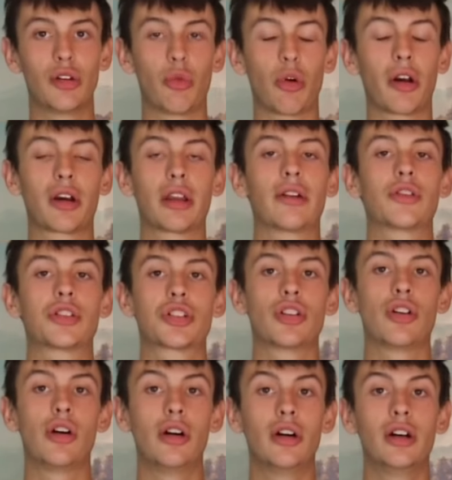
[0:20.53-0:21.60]
where I could have a
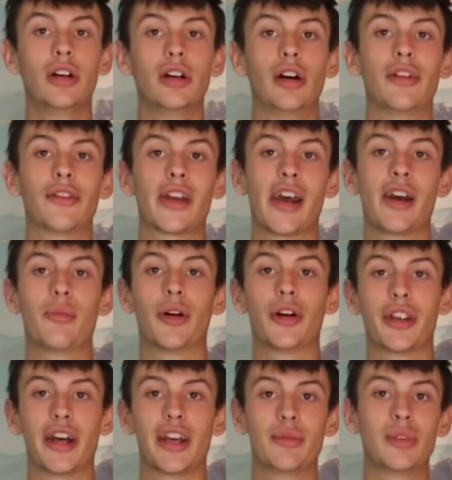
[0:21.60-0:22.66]
shot of getting my
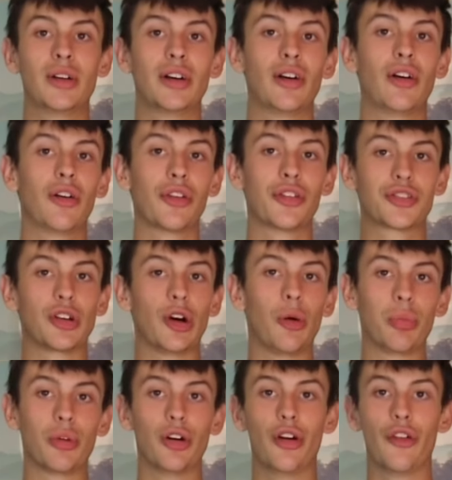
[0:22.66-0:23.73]
name on the
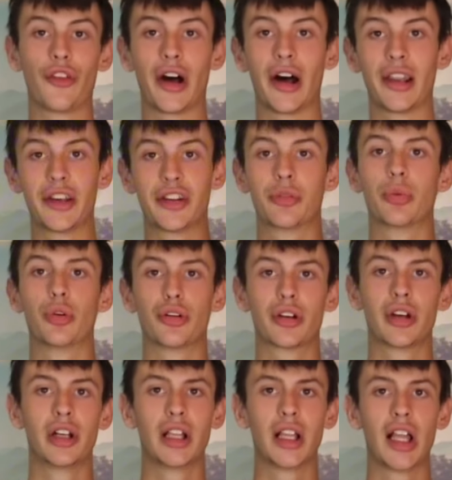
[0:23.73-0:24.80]
top of that leaderboard.